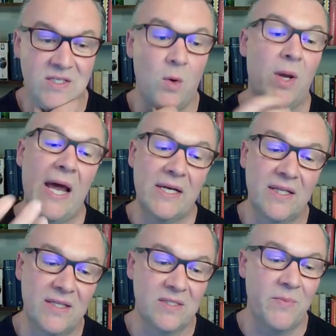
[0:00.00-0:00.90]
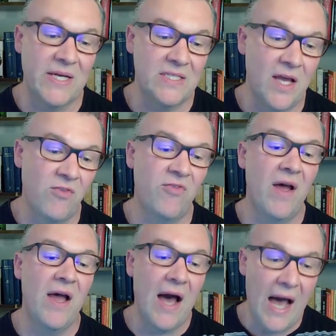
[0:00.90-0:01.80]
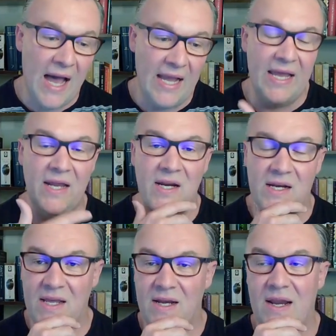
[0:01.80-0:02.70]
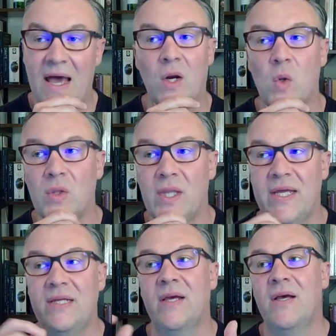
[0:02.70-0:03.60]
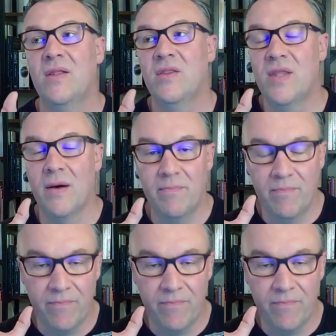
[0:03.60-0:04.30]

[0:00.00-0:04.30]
So when I did this myself, I added in not only the